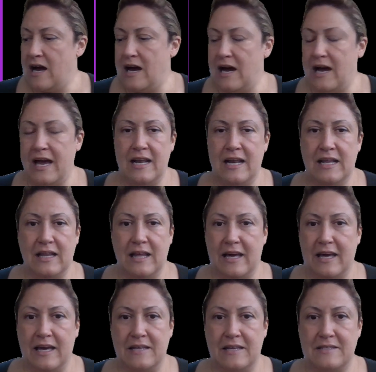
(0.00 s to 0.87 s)
I had
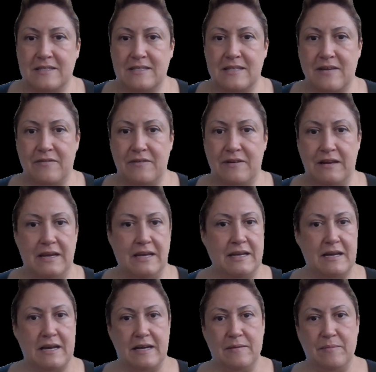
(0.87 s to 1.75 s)
like 7, 8,
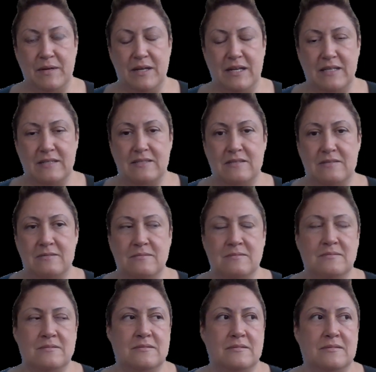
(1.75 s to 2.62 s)
9 minutes.
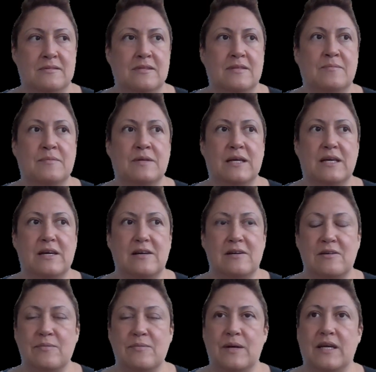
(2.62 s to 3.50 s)
And I'm like,
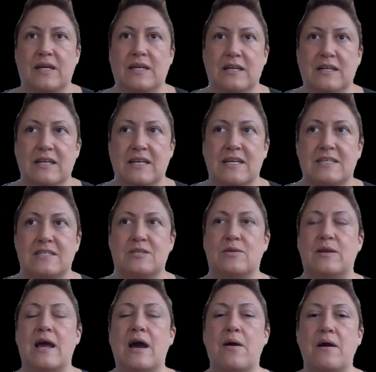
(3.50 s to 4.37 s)
oh my goodness.
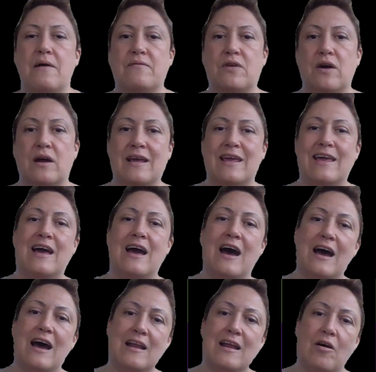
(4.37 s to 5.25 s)
So now I've got to
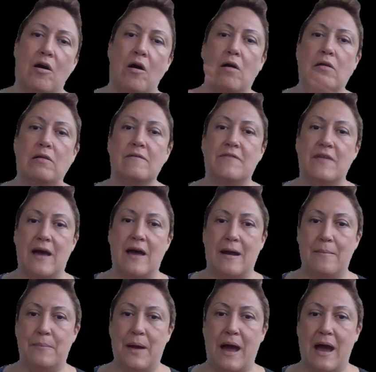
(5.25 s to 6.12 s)
cut all of
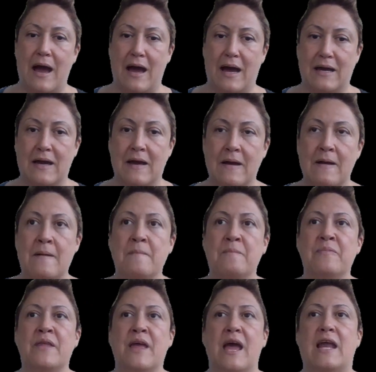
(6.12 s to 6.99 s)
that back.
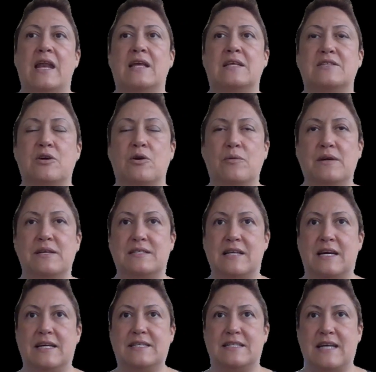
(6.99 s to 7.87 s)
And it's always
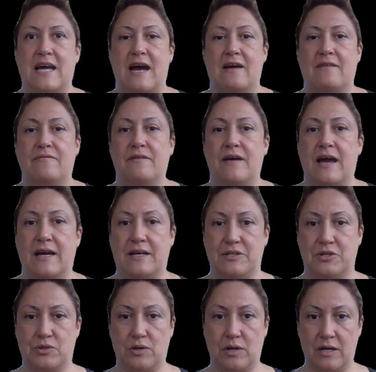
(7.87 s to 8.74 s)
nice to have
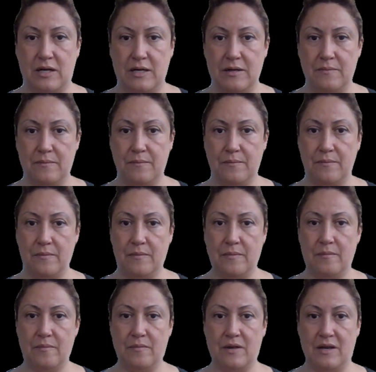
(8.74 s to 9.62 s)
extra
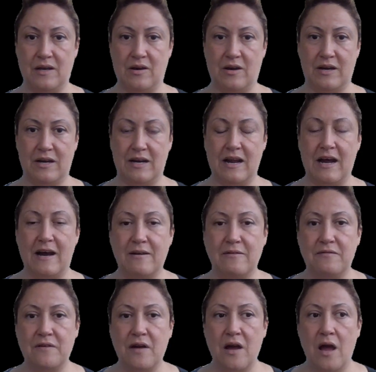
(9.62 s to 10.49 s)
than not
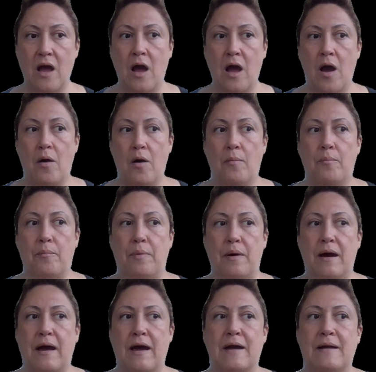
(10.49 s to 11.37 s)
enough,
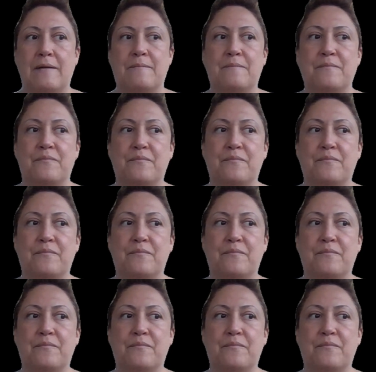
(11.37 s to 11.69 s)
but